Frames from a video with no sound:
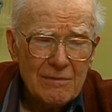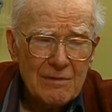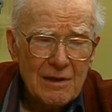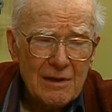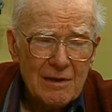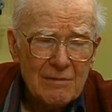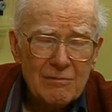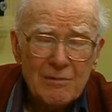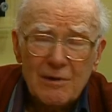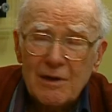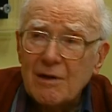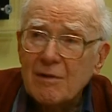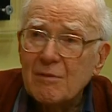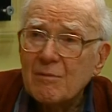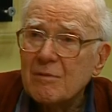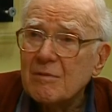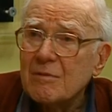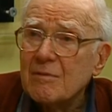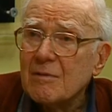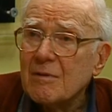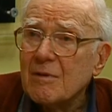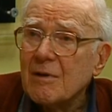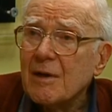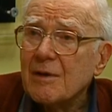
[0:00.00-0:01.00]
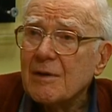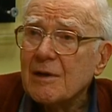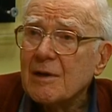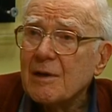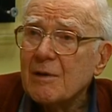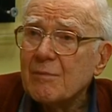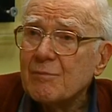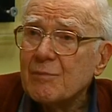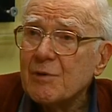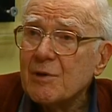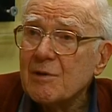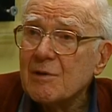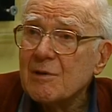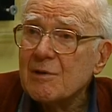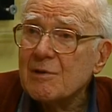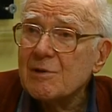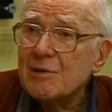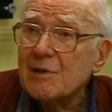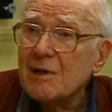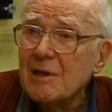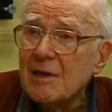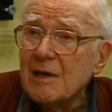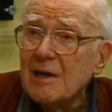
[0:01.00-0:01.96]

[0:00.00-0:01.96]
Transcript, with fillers: good work on the computers,